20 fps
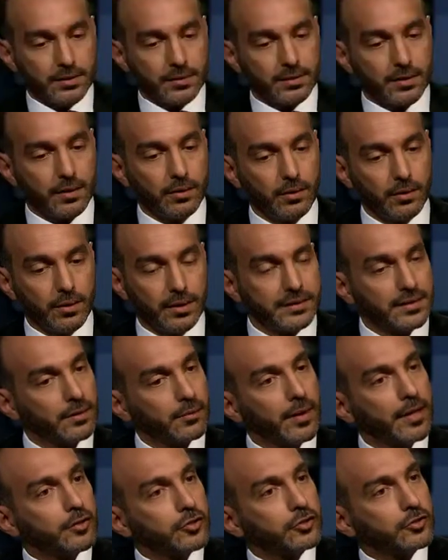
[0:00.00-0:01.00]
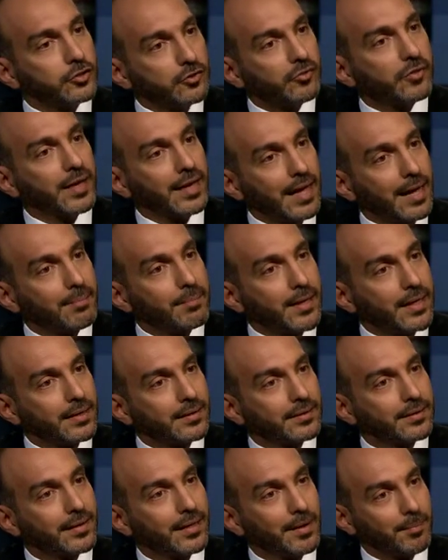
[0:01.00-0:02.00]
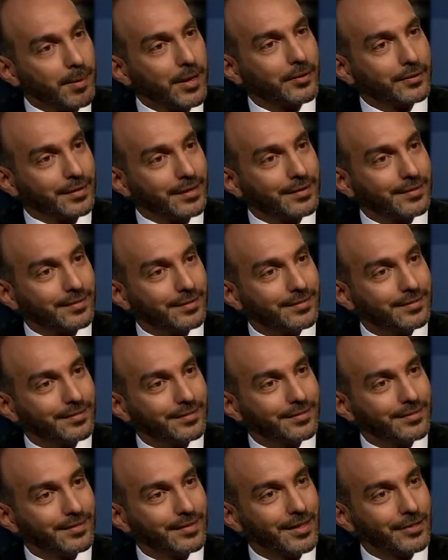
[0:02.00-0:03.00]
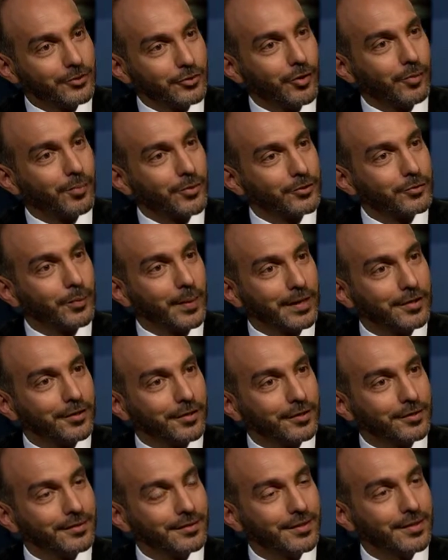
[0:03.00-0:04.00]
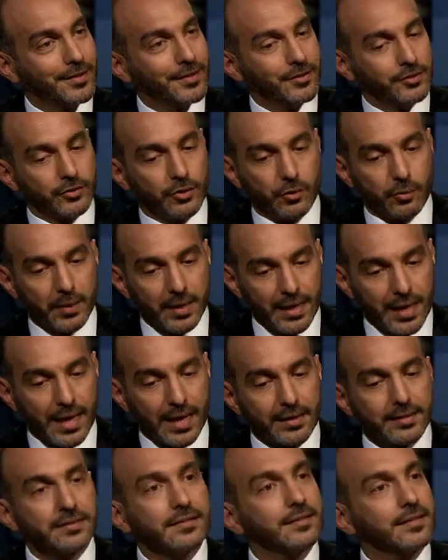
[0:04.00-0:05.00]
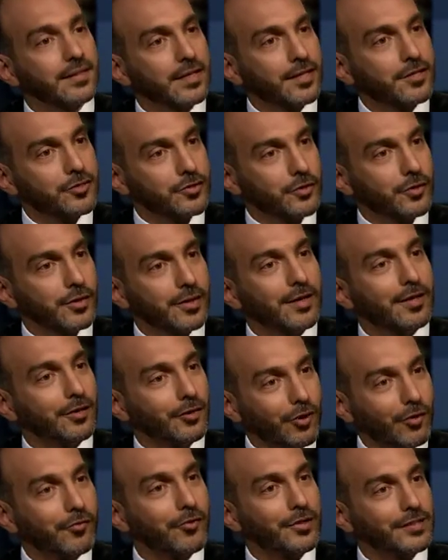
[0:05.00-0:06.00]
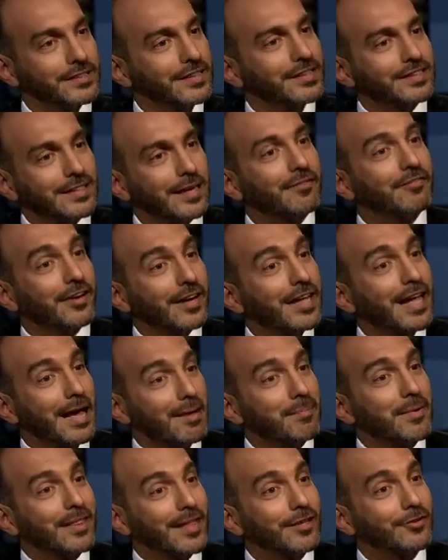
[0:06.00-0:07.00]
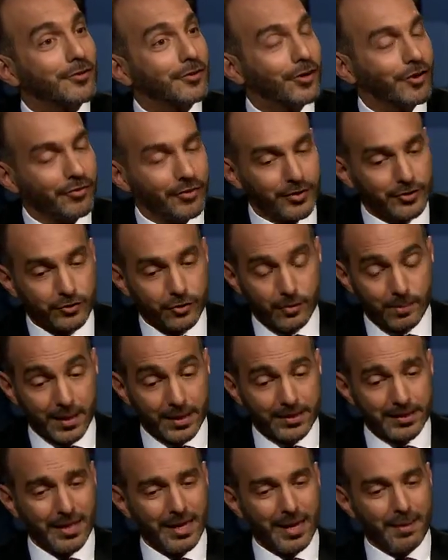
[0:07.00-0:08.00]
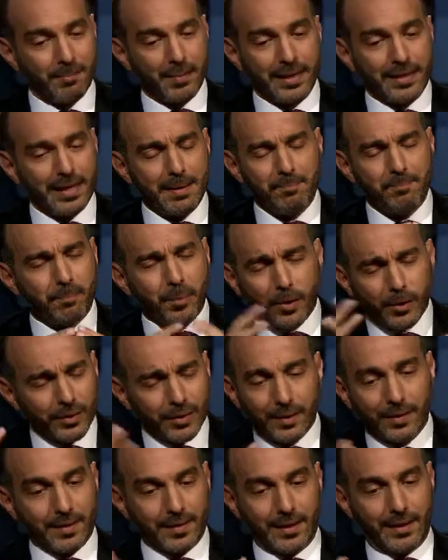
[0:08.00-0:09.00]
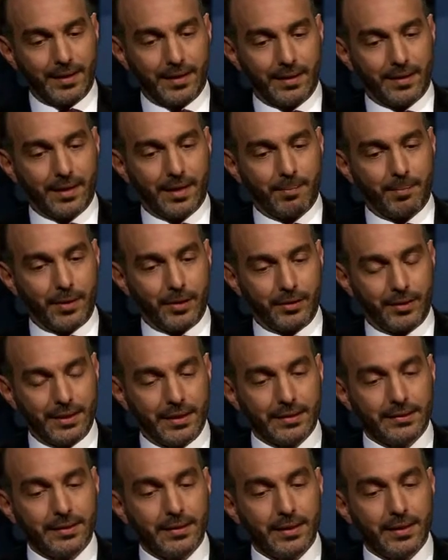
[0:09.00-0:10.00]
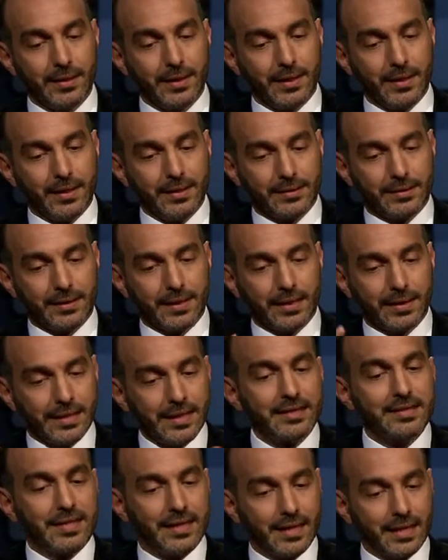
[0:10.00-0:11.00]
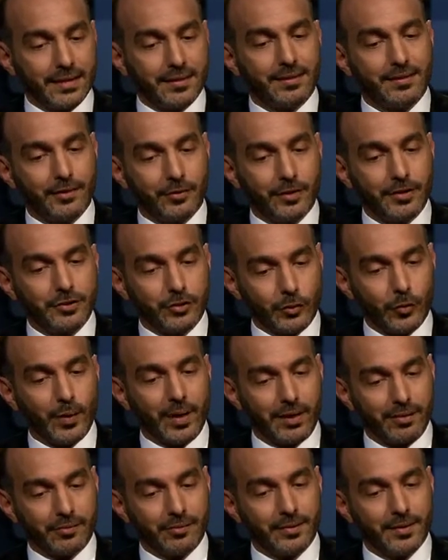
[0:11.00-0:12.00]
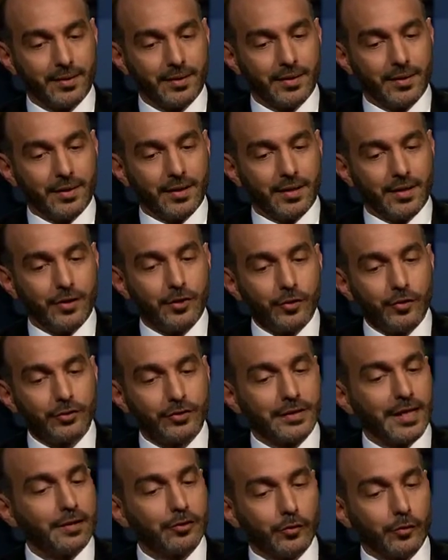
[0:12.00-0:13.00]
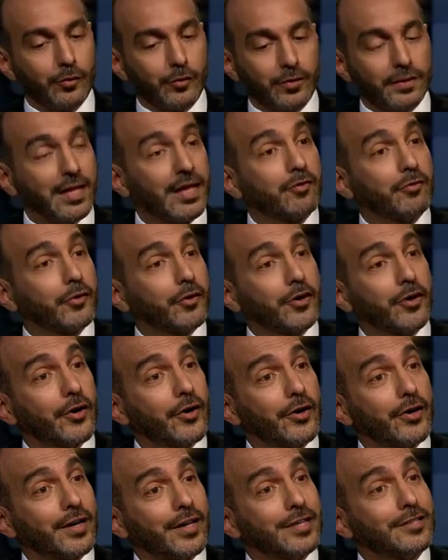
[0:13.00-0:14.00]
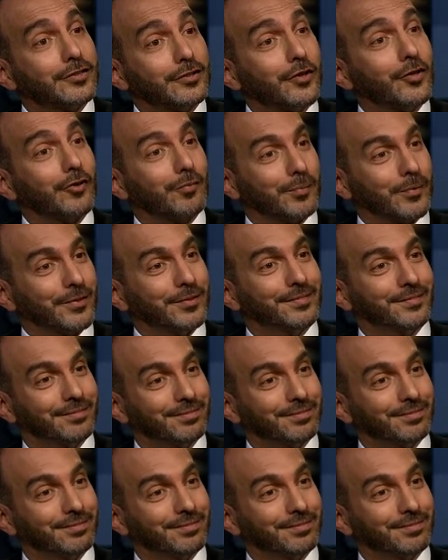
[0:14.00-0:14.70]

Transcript: she said, Oh, I said, Well, you should feel happy about it. The job was well done. So relax, enjoy, love your sister. I'm very happy that you love her so much. But the important thing about this is that this kid, who is 12, used a tool that for her is normal,